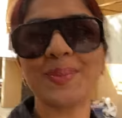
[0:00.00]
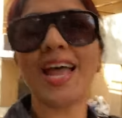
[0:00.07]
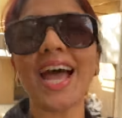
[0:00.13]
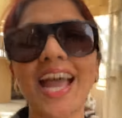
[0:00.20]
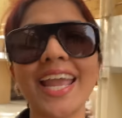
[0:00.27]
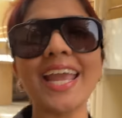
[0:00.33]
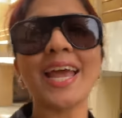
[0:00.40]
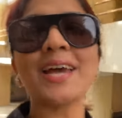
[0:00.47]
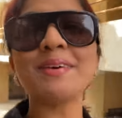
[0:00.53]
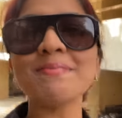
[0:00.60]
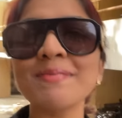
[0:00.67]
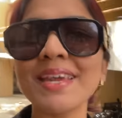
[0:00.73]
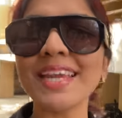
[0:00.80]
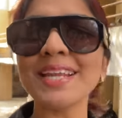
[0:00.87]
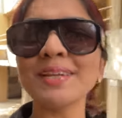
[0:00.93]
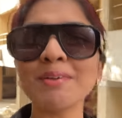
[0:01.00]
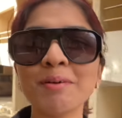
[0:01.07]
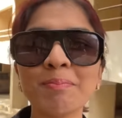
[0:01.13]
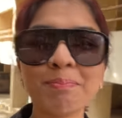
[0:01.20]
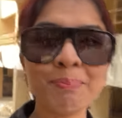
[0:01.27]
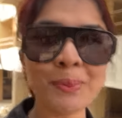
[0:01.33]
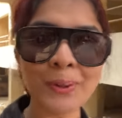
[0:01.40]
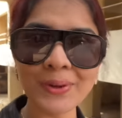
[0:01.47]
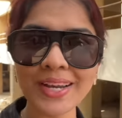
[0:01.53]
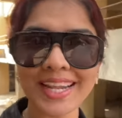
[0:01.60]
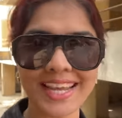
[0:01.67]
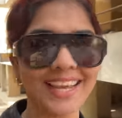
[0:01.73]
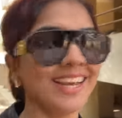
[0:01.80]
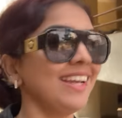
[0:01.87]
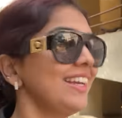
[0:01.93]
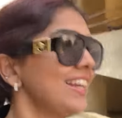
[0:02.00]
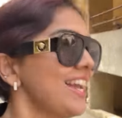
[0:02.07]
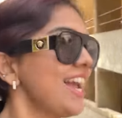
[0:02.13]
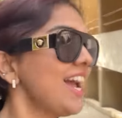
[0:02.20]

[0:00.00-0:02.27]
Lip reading: I am in Pune.